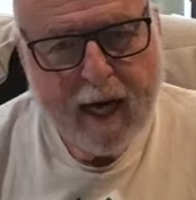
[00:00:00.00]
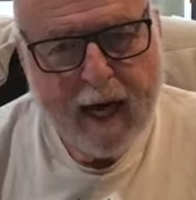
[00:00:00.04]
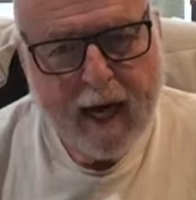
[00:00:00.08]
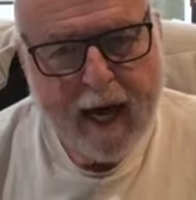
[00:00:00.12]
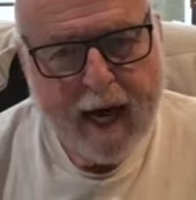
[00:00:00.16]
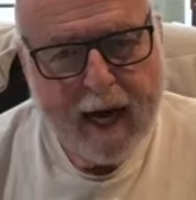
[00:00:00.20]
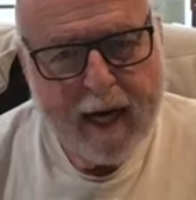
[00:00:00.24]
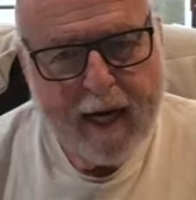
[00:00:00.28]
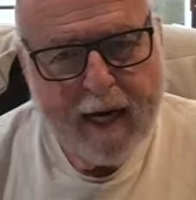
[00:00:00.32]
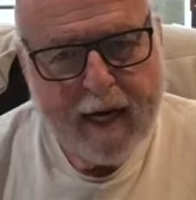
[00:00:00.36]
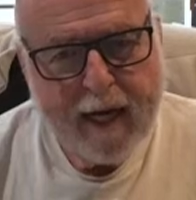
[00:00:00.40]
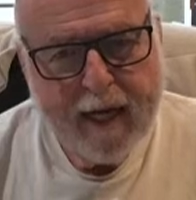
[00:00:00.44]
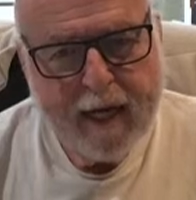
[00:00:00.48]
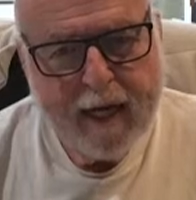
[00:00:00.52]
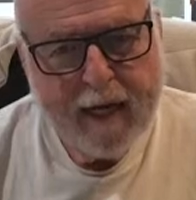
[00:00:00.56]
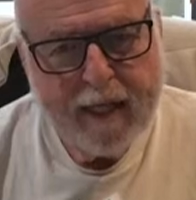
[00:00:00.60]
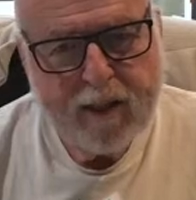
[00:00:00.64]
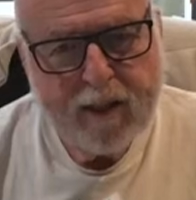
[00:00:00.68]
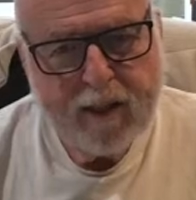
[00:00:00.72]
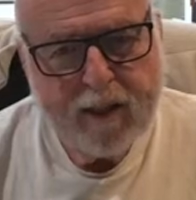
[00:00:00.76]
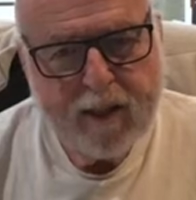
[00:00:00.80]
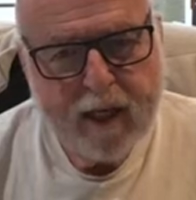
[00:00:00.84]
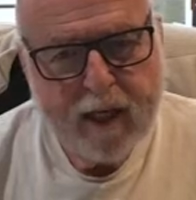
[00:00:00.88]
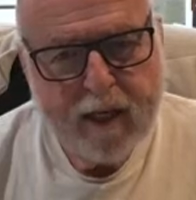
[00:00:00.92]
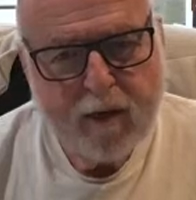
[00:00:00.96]
And
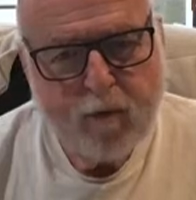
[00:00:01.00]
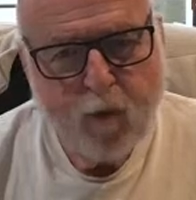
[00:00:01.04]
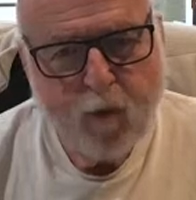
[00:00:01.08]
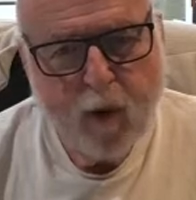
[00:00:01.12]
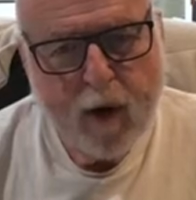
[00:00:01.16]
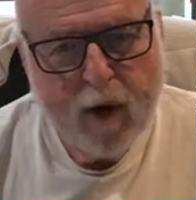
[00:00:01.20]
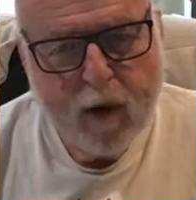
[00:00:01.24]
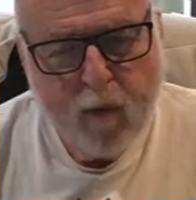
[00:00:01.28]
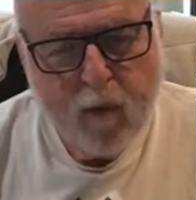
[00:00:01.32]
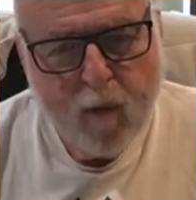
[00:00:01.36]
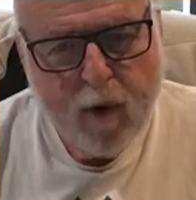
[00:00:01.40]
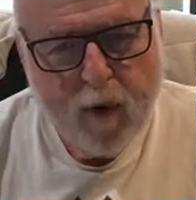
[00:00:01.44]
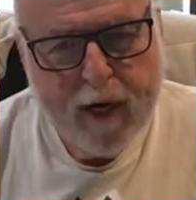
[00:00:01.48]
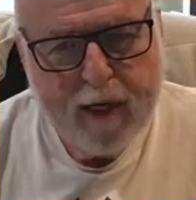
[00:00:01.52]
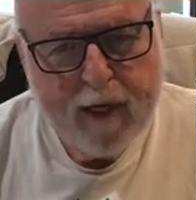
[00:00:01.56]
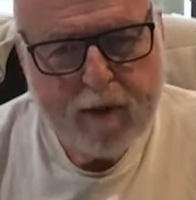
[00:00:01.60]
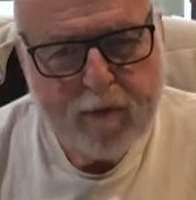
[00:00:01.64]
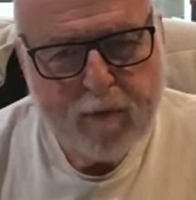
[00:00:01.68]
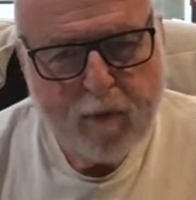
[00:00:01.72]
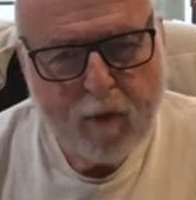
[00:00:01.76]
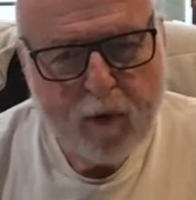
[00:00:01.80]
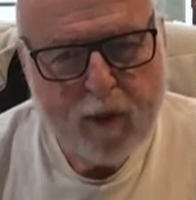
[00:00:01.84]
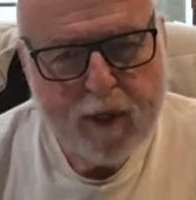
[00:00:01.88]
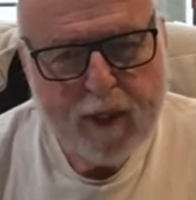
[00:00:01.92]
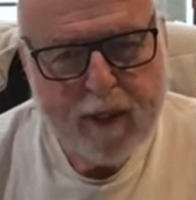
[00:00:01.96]
it's in one way is
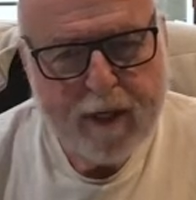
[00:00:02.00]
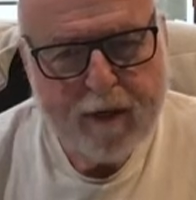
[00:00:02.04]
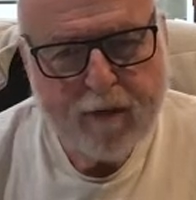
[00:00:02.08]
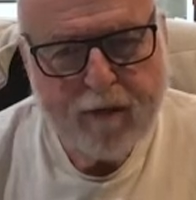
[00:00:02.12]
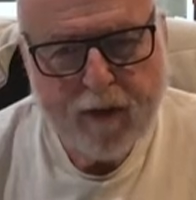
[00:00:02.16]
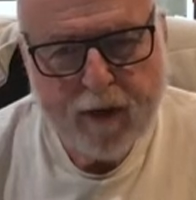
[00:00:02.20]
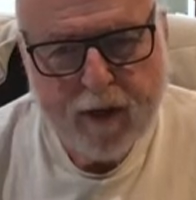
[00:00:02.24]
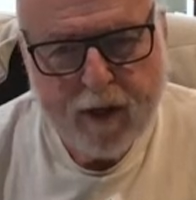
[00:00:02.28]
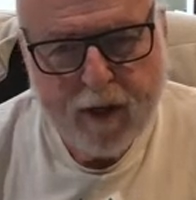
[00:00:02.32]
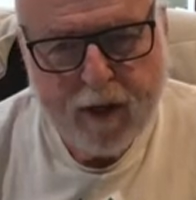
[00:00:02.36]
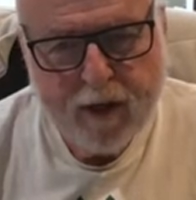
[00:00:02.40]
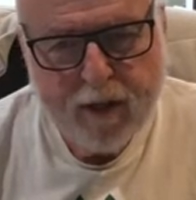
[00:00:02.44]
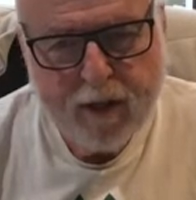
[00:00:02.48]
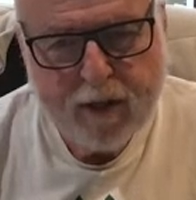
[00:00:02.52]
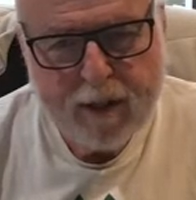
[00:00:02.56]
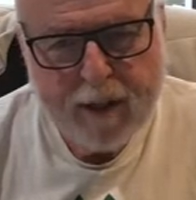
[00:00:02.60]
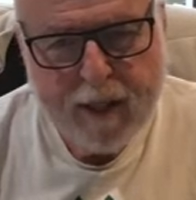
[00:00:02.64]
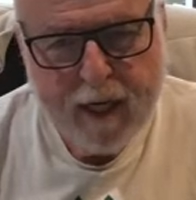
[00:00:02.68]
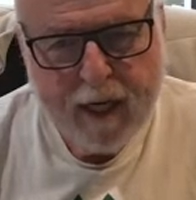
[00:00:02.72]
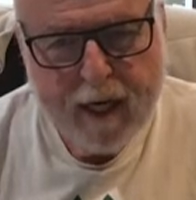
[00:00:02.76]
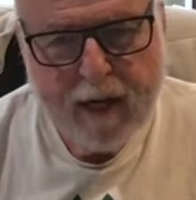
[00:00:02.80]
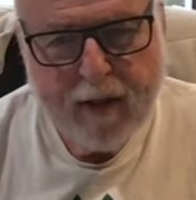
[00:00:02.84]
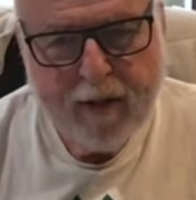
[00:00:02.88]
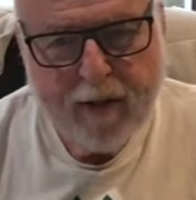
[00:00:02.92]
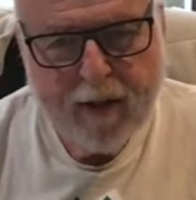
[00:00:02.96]
more difficult
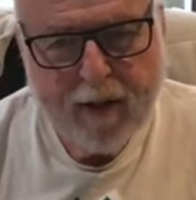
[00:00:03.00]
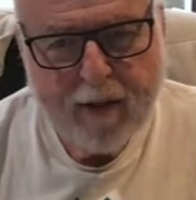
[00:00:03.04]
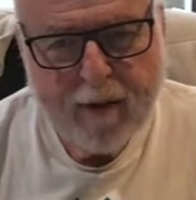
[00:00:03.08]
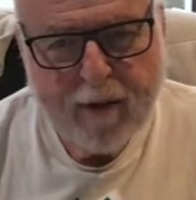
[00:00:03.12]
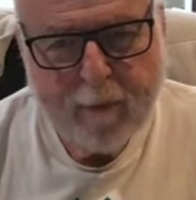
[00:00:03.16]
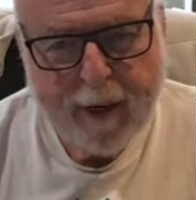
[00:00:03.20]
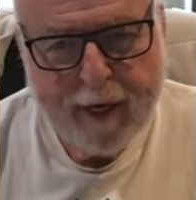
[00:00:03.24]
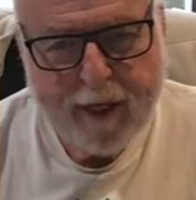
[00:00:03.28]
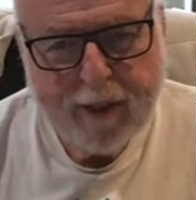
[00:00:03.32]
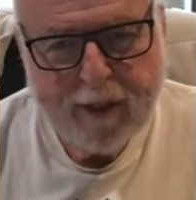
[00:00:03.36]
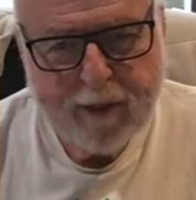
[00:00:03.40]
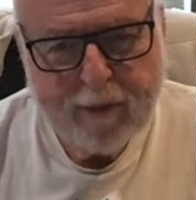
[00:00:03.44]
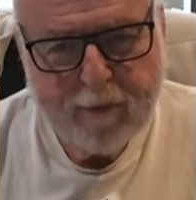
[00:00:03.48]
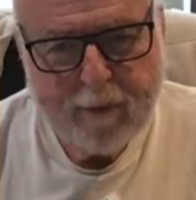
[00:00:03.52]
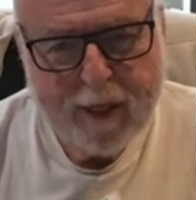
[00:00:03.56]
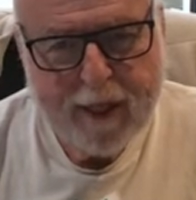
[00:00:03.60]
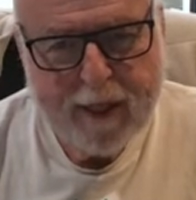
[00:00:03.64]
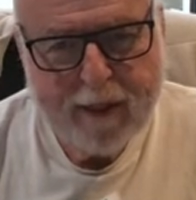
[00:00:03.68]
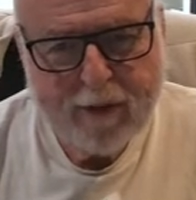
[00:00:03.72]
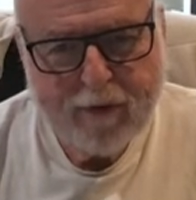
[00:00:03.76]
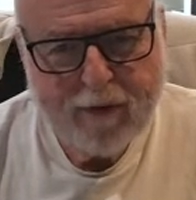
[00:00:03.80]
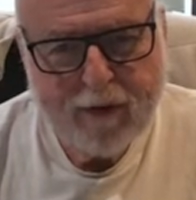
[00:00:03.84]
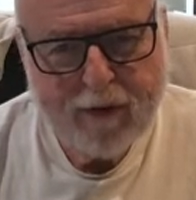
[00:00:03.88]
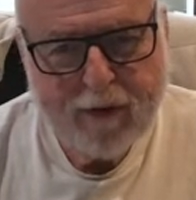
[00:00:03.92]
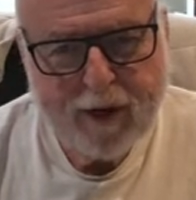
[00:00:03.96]
than the patient being
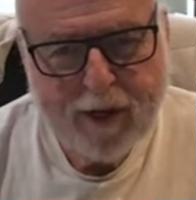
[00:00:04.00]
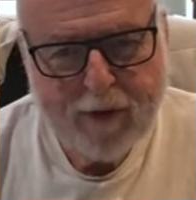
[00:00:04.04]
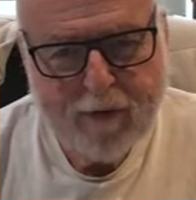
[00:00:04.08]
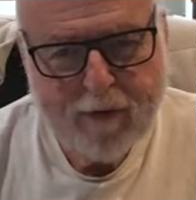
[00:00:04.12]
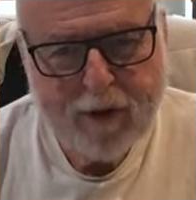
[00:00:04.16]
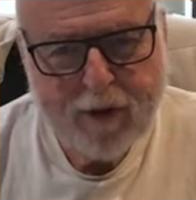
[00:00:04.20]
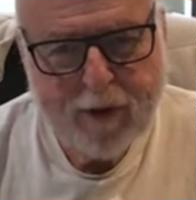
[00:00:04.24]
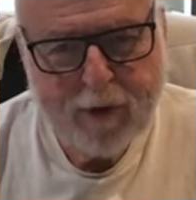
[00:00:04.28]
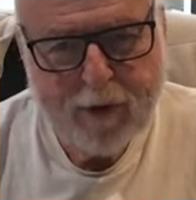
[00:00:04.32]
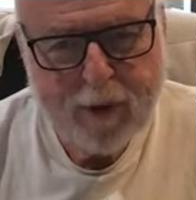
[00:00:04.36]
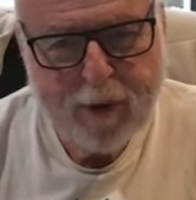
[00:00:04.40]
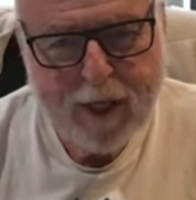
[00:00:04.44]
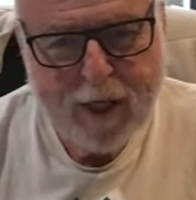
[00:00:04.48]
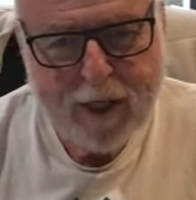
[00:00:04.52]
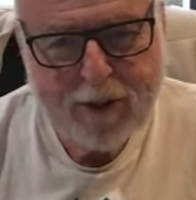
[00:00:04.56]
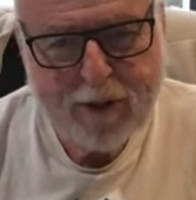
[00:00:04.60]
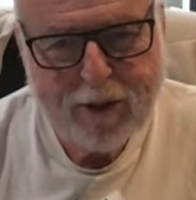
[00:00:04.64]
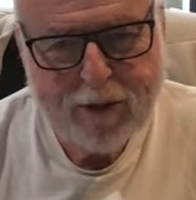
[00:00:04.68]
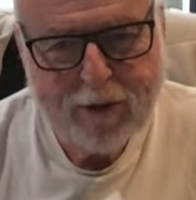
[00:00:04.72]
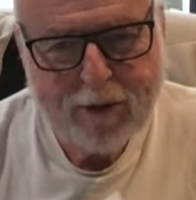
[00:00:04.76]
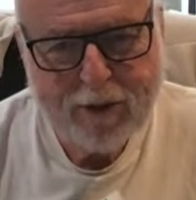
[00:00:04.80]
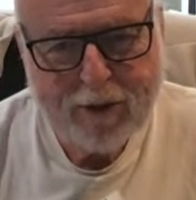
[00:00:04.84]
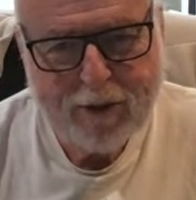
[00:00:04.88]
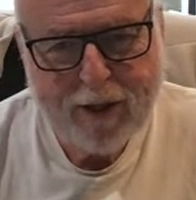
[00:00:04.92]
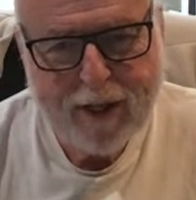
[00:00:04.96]
in front of you. We can
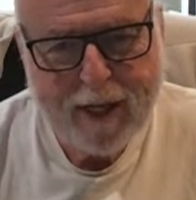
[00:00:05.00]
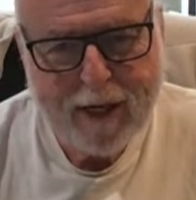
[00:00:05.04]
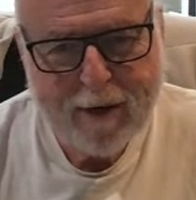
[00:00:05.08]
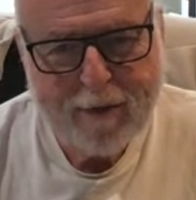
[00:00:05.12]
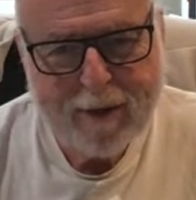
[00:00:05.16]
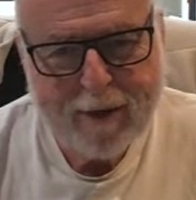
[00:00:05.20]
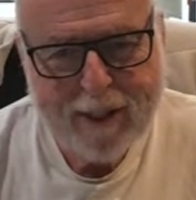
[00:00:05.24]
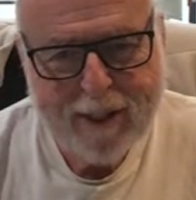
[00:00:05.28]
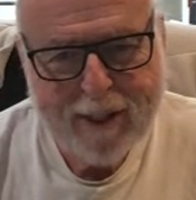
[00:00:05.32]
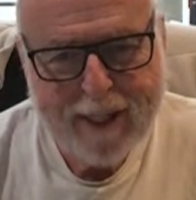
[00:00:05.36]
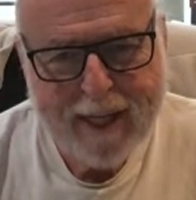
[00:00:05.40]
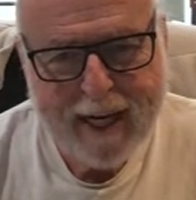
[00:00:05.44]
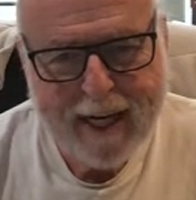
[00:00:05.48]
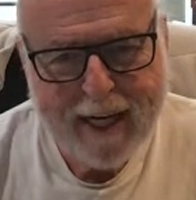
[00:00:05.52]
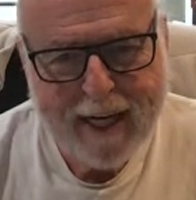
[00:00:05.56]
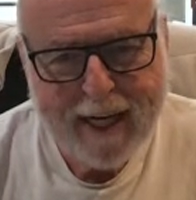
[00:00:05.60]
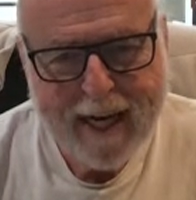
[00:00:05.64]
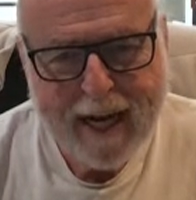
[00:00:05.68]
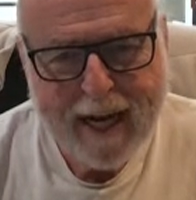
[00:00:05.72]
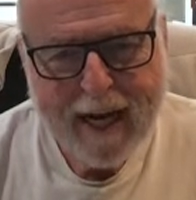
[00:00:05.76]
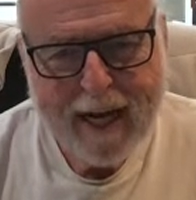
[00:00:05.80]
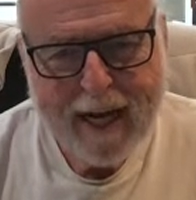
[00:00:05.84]
turn to them and saying,